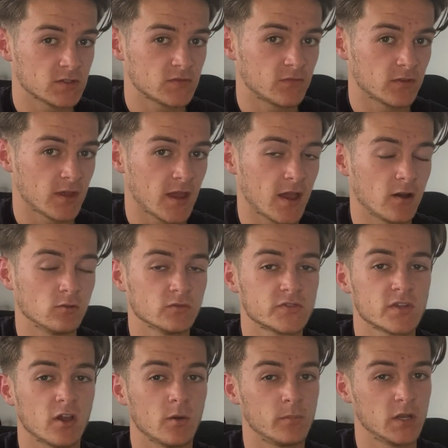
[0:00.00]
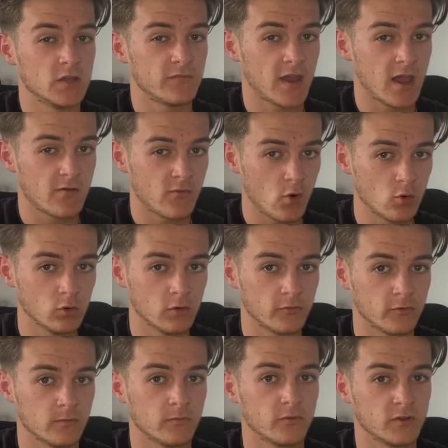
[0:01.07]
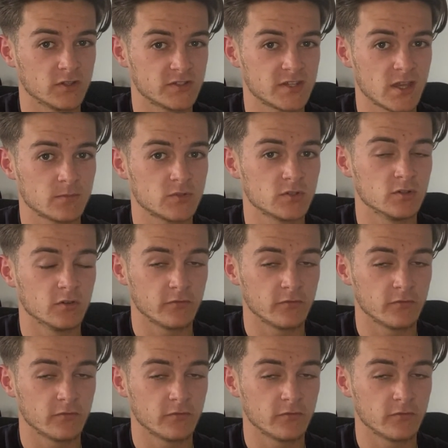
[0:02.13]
for the house, I believe I have all of them for the exception of